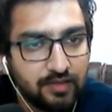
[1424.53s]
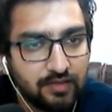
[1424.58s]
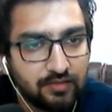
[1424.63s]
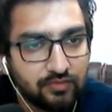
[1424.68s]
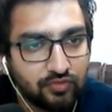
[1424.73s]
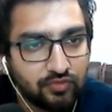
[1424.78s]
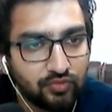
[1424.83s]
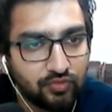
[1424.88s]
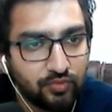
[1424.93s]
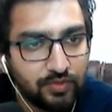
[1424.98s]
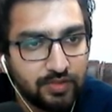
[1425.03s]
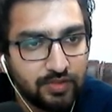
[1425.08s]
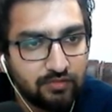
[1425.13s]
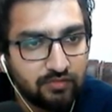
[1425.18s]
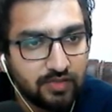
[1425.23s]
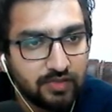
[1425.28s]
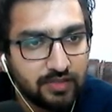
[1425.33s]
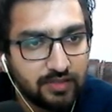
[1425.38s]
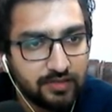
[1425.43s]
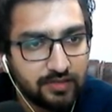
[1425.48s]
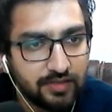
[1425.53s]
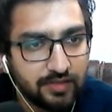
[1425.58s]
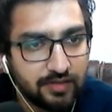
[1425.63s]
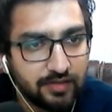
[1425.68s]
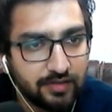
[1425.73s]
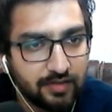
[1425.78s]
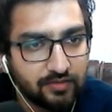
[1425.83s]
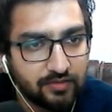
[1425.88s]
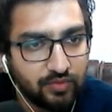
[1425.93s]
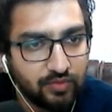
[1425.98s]
So you will divide it here
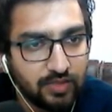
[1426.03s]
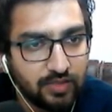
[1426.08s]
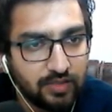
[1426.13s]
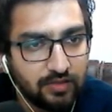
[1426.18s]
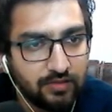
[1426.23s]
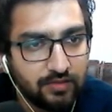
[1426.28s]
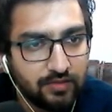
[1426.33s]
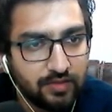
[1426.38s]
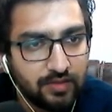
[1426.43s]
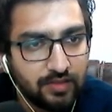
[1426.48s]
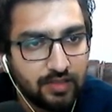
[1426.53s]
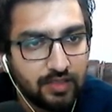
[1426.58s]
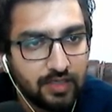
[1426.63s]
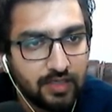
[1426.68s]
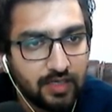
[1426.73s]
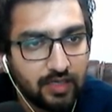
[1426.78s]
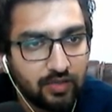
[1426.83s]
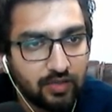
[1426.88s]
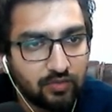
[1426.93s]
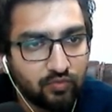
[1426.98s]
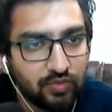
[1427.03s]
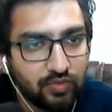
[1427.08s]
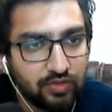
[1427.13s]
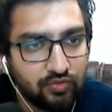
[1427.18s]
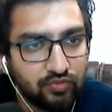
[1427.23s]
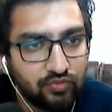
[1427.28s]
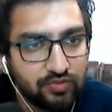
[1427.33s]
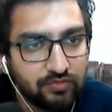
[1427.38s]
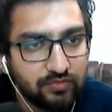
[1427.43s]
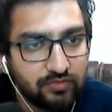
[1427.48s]
as well, and when
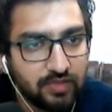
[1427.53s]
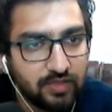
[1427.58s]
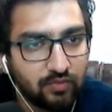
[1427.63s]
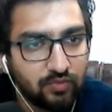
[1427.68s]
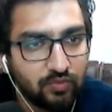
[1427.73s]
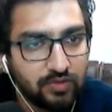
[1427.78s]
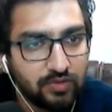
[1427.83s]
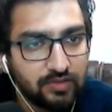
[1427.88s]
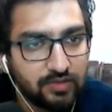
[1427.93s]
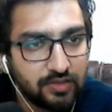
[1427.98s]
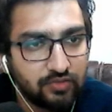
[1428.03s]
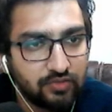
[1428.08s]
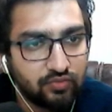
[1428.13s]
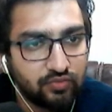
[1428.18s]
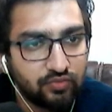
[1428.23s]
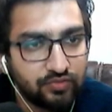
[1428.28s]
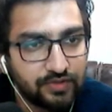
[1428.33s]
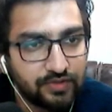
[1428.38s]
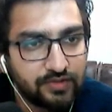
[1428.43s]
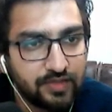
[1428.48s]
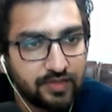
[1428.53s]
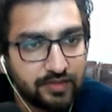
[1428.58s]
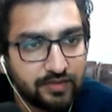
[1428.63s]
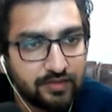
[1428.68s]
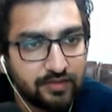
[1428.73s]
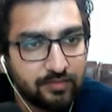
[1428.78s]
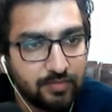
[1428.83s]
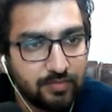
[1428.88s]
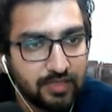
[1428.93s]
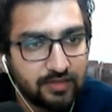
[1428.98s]
you divide
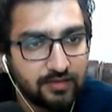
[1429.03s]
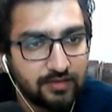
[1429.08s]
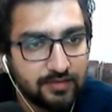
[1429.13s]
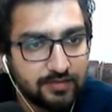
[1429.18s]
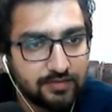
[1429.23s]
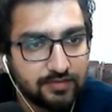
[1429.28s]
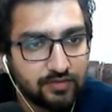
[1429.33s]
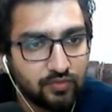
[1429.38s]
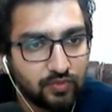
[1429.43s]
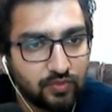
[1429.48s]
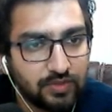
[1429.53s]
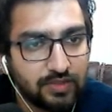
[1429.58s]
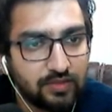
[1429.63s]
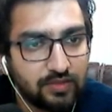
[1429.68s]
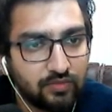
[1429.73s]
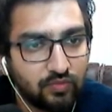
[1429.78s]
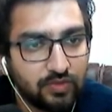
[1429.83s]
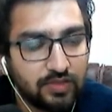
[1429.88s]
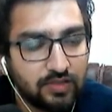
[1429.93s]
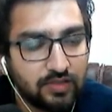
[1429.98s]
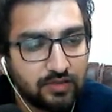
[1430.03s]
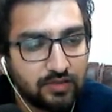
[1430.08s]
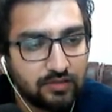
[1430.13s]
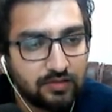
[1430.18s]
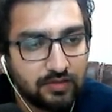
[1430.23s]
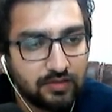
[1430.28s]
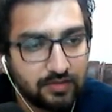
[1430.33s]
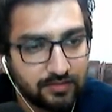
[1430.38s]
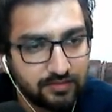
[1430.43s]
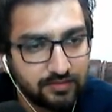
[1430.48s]
132,600 by this, you will get
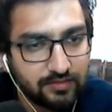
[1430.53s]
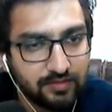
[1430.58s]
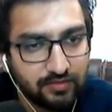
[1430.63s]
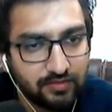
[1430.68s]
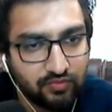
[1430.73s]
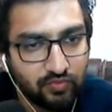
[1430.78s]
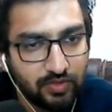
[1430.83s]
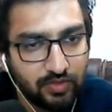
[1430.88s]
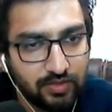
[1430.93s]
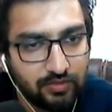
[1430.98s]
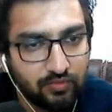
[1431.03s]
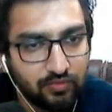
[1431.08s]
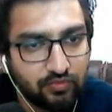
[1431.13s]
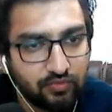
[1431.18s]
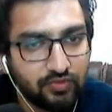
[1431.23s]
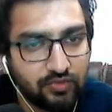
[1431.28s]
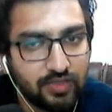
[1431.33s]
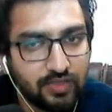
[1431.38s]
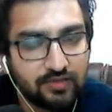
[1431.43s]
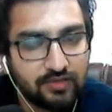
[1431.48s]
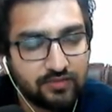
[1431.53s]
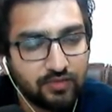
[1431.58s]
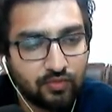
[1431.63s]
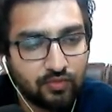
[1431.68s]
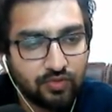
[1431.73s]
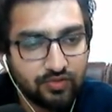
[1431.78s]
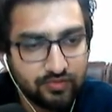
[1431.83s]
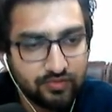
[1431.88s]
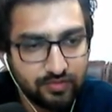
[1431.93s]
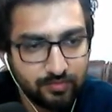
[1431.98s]
this value. So that is the
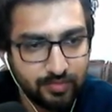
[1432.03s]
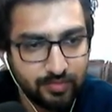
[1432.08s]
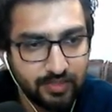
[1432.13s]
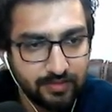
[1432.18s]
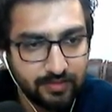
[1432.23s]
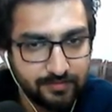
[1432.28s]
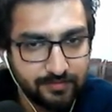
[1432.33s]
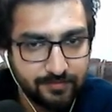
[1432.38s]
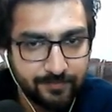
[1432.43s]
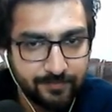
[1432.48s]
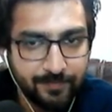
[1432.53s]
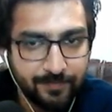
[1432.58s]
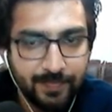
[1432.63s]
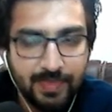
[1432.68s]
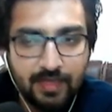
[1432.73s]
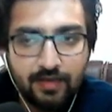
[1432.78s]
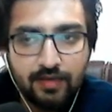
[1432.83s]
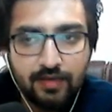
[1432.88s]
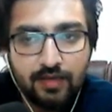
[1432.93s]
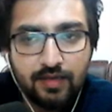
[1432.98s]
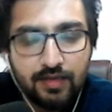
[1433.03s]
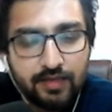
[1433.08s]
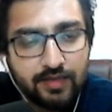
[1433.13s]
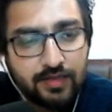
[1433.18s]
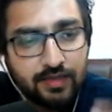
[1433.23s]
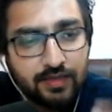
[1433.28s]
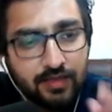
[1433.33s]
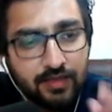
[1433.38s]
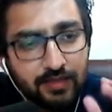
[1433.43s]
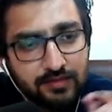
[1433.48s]
original price.
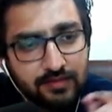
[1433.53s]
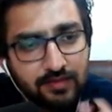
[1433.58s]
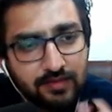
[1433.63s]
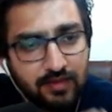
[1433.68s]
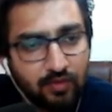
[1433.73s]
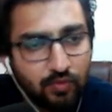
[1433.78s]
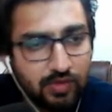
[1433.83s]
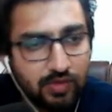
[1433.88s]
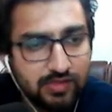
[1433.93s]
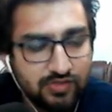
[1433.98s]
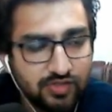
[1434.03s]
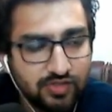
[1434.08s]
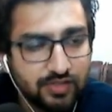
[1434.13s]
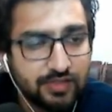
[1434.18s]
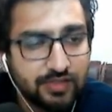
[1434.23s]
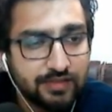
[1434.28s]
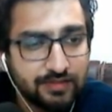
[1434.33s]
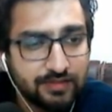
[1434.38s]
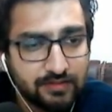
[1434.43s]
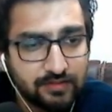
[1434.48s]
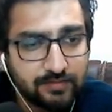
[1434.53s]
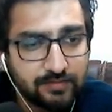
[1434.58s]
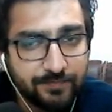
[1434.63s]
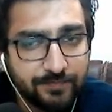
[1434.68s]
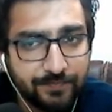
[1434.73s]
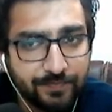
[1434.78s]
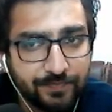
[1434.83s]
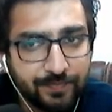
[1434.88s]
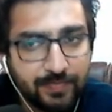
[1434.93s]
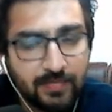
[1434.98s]
Let's say the question is
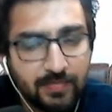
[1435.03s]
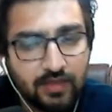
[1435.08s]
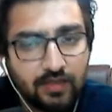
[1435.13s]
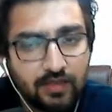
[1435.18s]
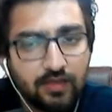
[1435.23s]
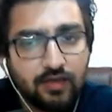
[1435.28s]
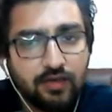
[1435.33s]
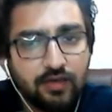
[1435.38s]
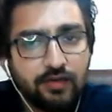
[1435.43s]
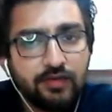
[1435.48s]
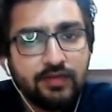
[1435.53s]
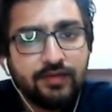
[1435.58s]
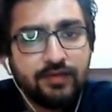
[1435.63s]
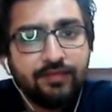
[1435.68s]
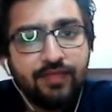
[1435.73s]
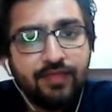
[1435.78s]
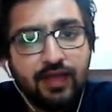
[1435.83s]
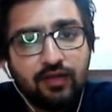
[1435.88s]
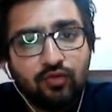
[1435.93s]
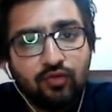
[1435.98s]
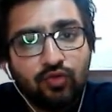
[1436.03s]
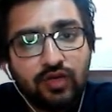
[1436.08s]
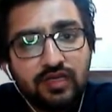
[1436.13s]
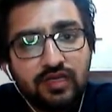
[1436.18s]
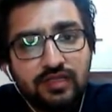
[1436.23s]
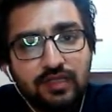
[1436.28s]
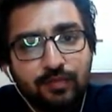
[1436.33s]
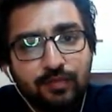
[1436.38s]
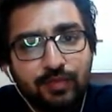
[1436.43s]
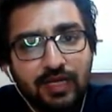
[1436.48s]
that
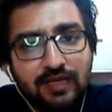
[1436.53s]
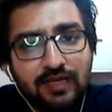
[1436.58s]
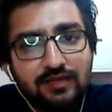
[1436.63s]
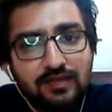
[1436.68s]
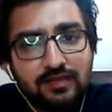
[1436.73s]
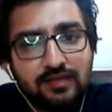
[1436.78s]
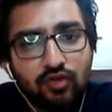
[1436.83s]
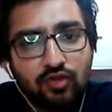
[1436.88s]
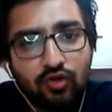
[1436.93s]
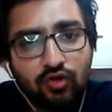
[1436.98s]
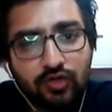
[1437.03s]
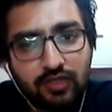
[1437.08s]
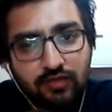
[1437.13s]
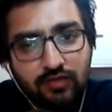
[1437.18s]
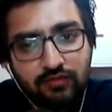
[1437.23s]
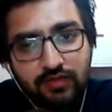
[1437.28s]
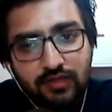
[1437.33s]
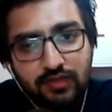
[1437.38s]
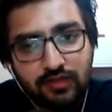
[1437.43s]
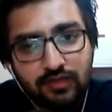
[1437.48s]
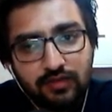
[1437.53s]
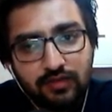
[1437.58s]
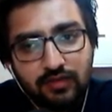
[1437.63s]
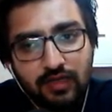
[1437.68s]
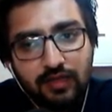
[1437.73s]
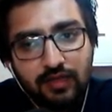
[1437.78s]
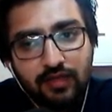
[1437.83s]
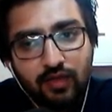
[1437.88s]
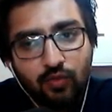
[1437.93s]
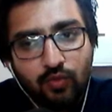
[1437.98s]
original price is not given,
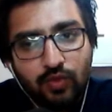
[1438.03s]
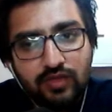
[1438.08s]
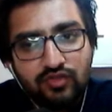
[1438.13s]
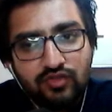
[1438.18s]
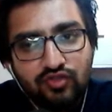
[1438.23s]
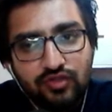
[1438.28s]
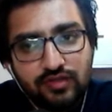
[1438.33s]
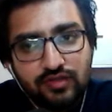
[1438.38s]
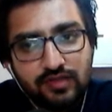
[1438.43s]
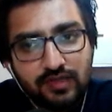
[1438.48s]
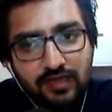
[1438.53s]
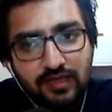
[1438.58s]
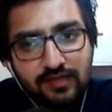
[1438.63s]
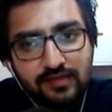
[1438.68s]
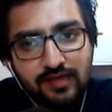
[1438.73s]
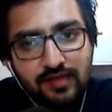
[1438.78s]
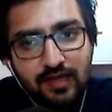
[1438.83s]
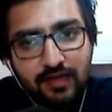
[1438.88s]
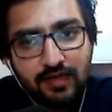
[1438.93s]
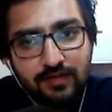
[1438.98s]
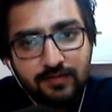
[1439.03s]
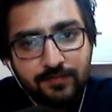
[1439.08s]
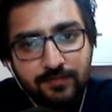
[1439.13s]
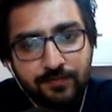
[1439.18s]
and the question says that